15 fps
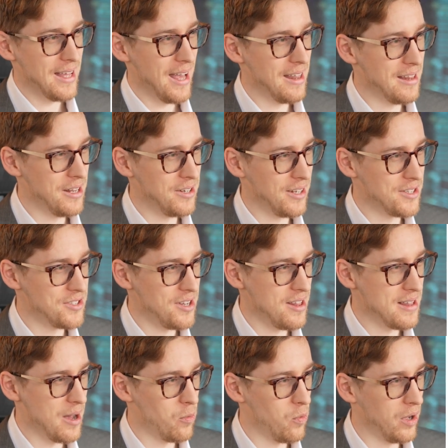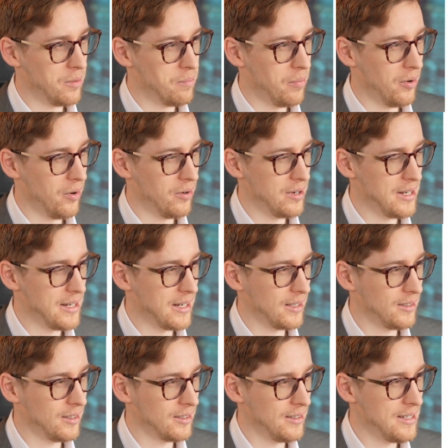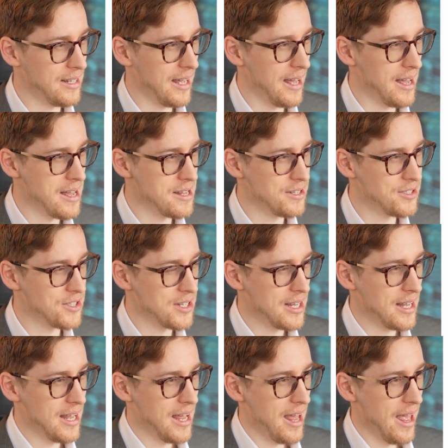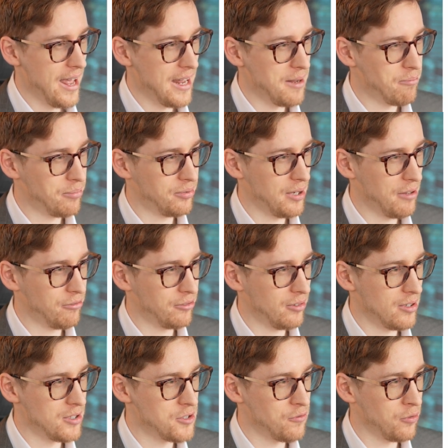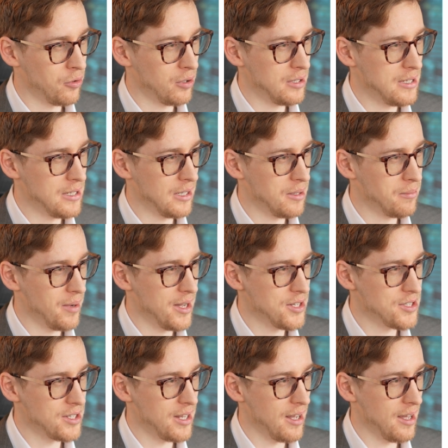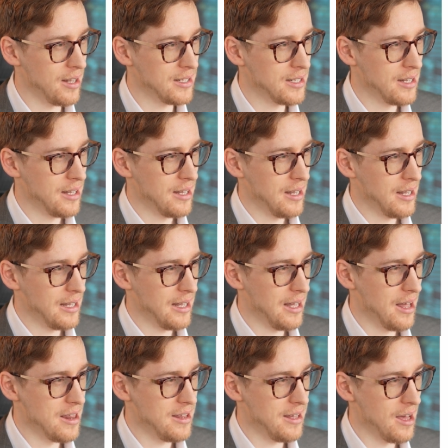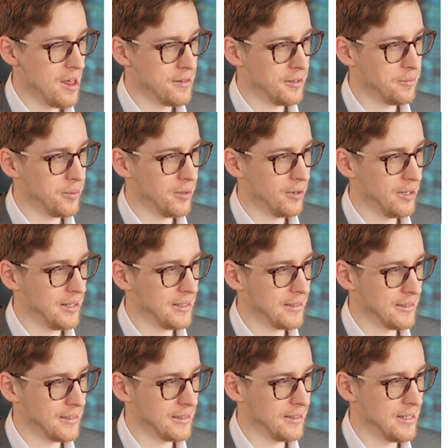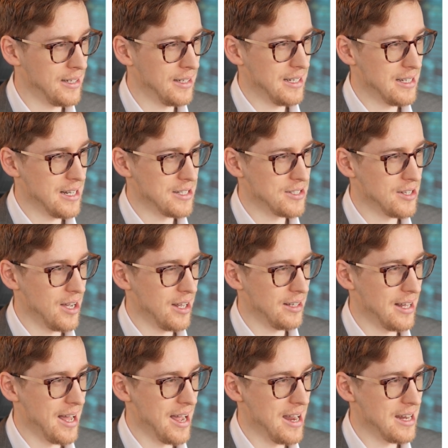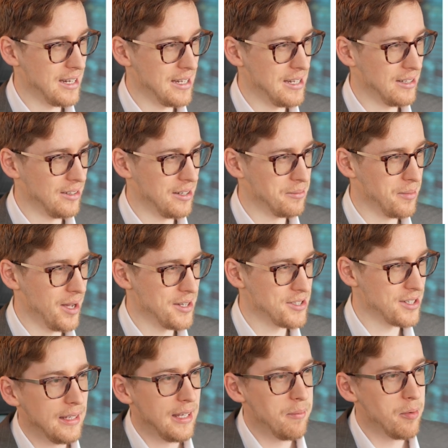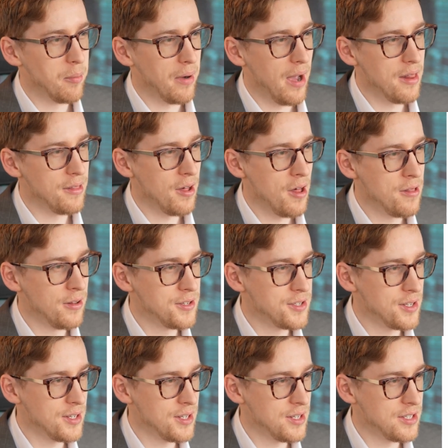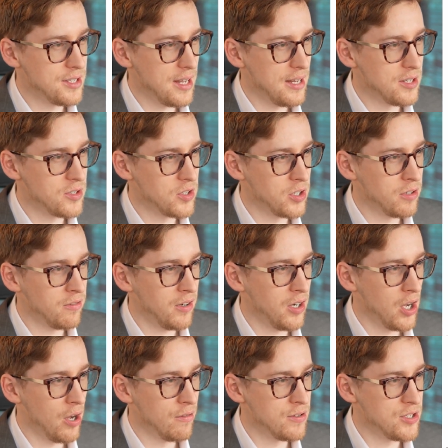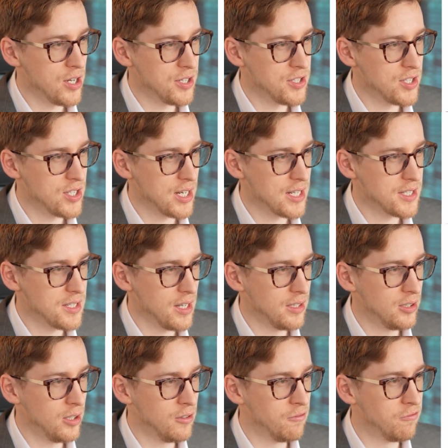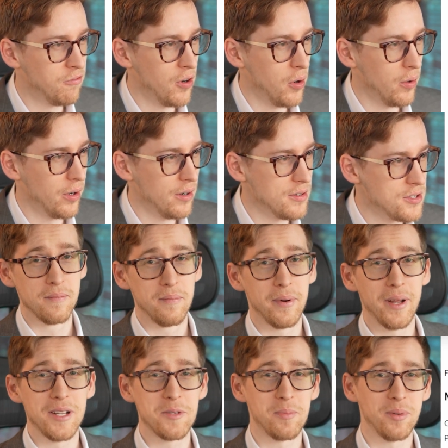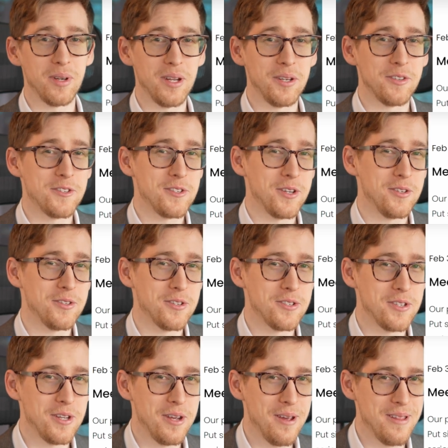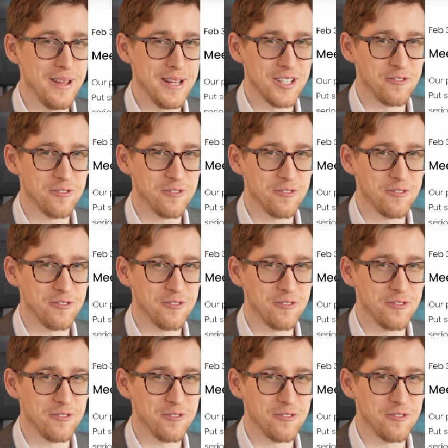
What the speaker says: And then you can see that one party clearly has a preference for Elon Musk, and the other party clearly does not like Elon Musk. Keep in mind, though, this is a survey of just 600 voters. But it's pretty interesting to see these